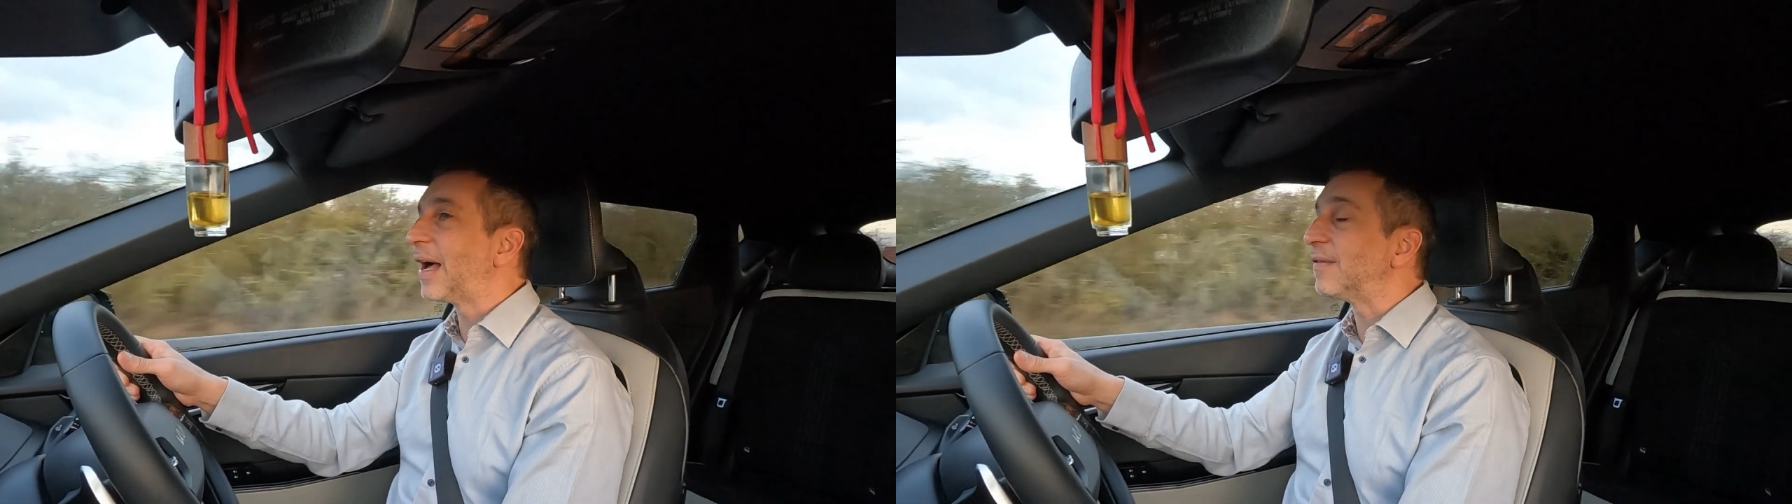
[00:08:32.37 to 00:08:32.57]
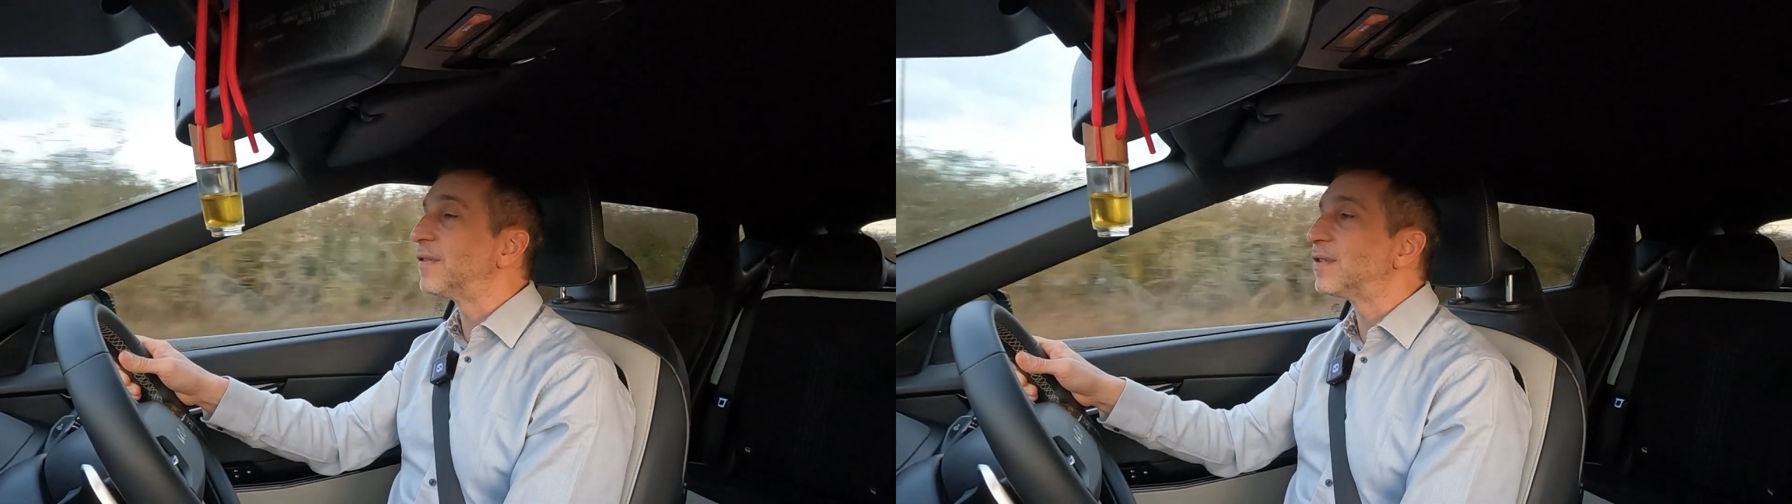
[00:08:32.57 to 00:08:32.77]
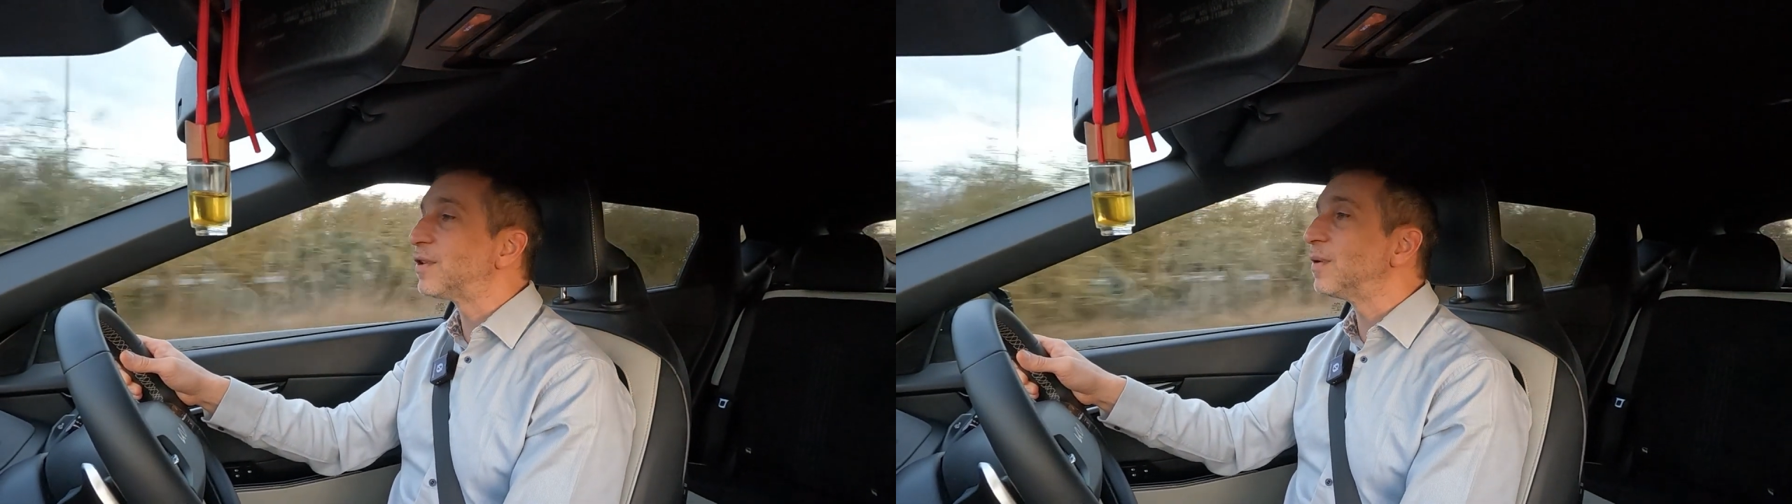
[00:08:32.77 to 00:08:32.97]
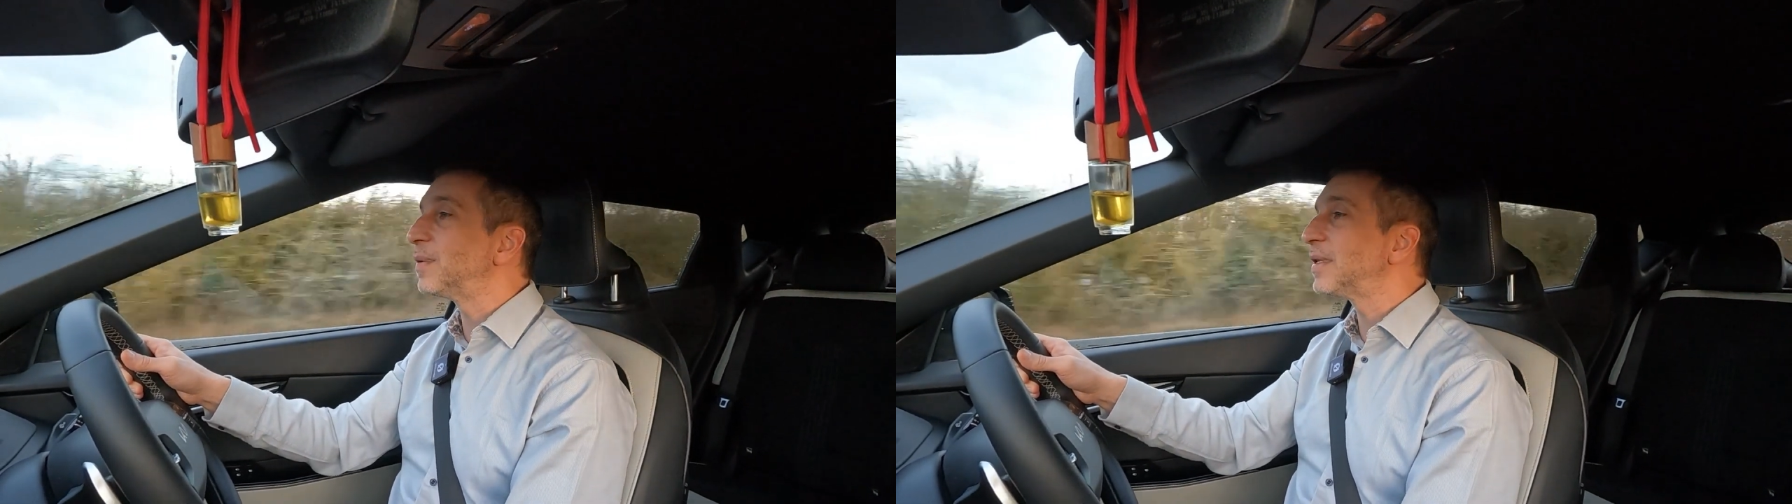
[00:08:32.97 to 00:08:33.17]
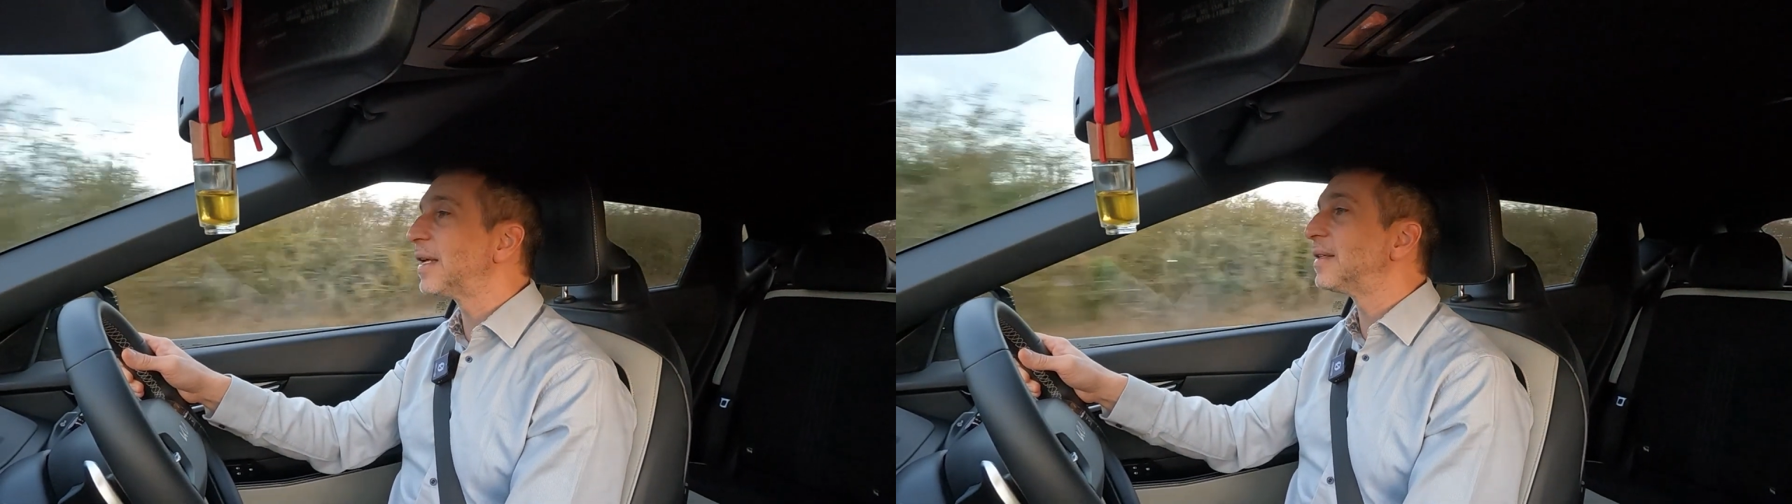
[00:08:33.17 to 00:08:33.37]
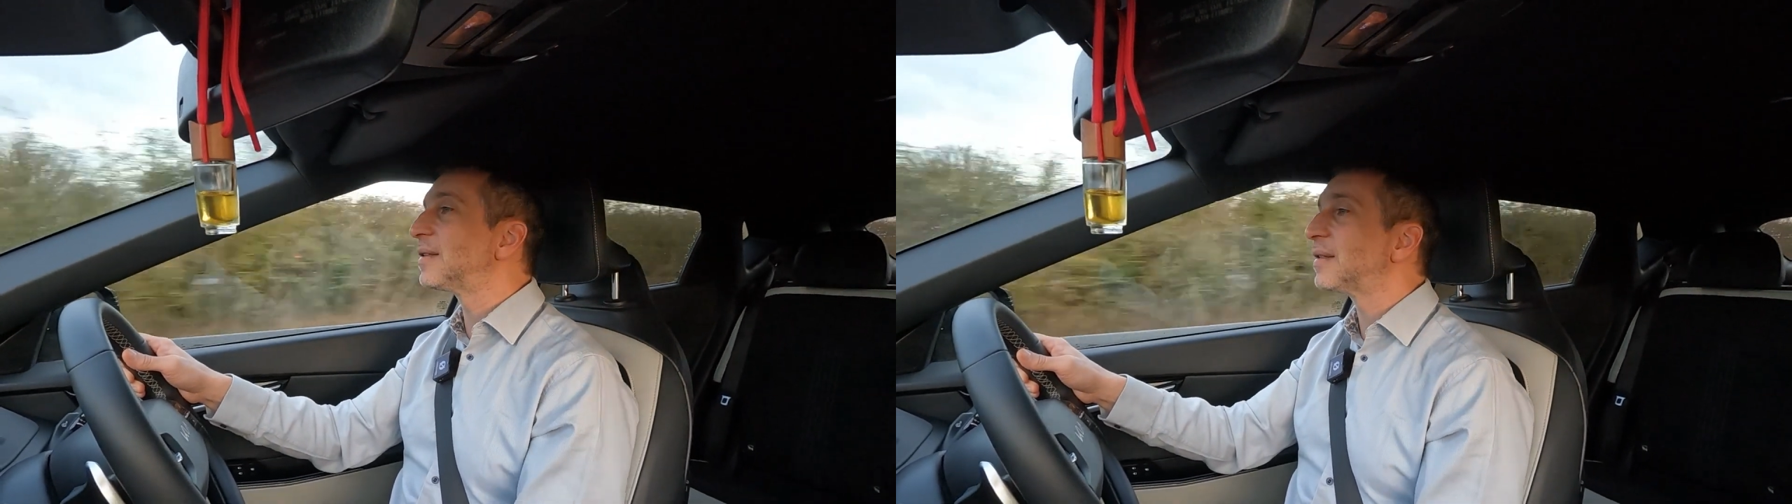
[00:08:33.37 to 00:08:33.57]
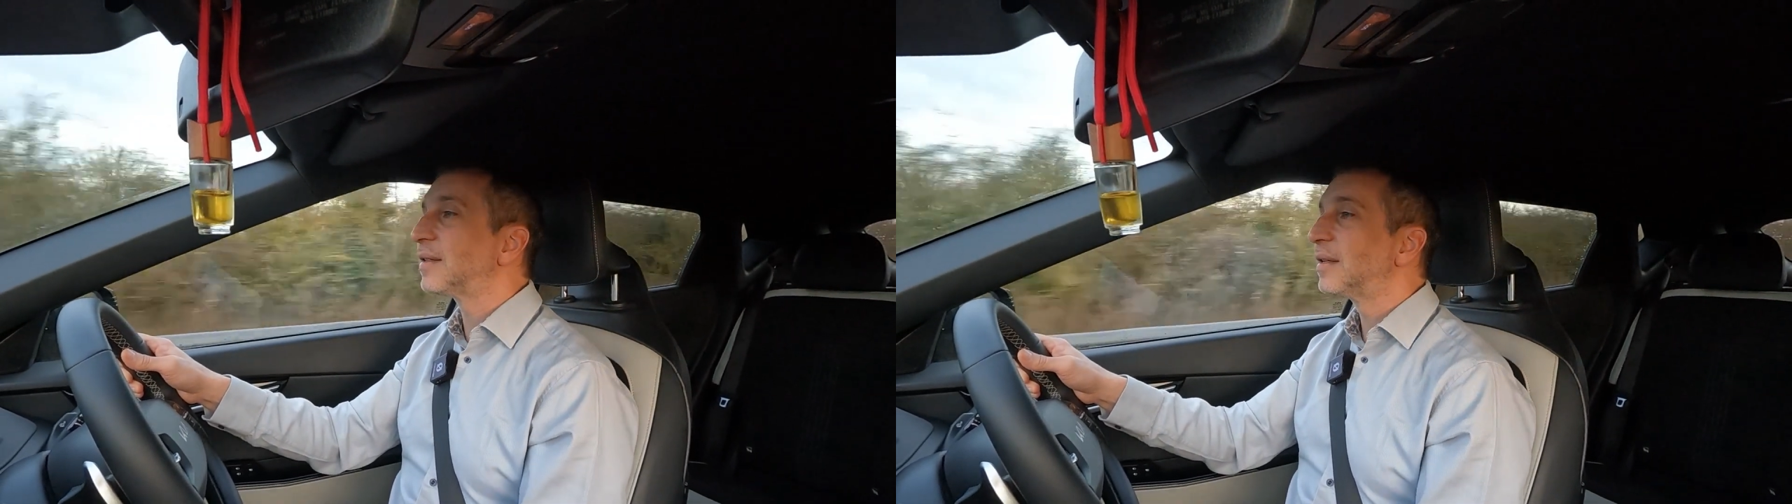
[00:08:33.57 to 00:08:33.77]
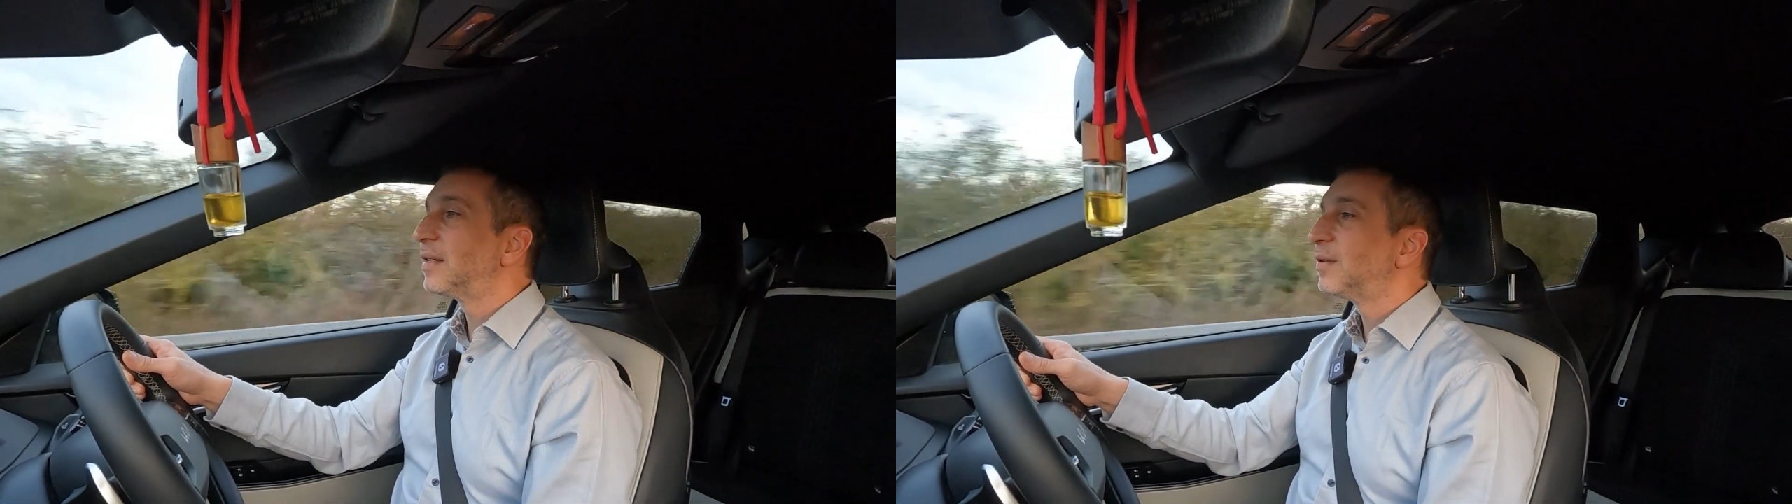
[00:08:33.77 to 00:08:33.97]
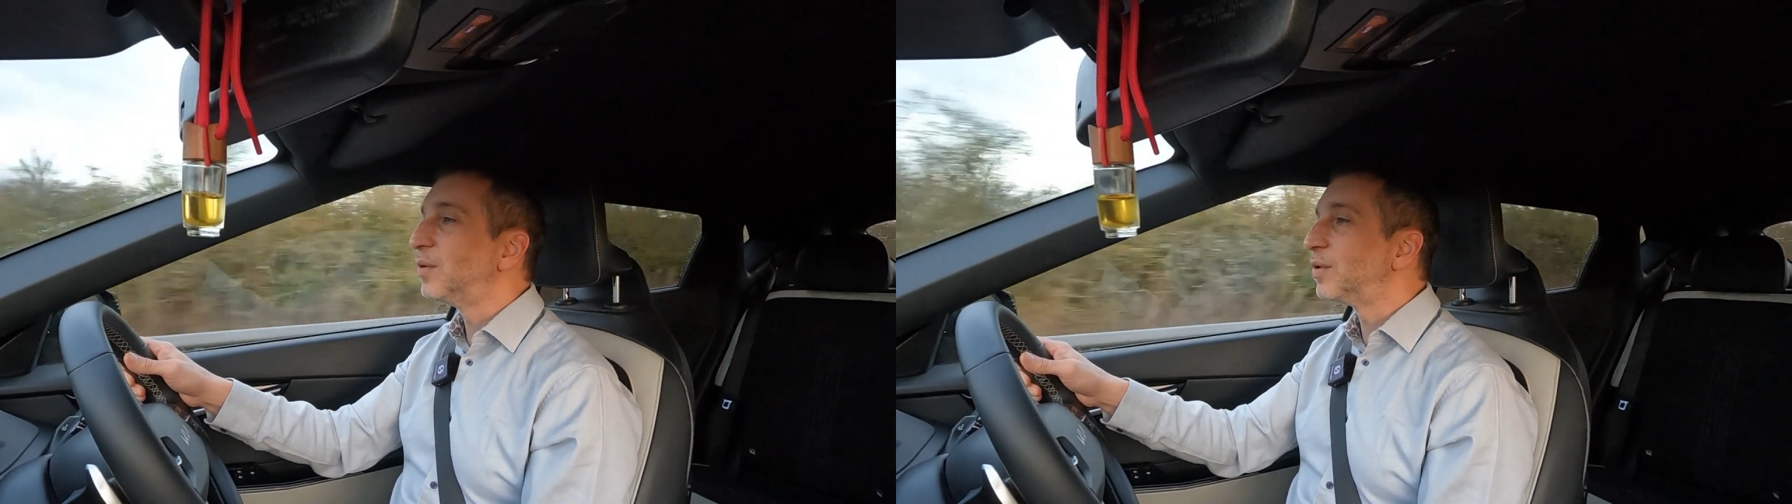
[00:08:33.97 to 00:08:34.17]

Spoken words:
that for the 2%,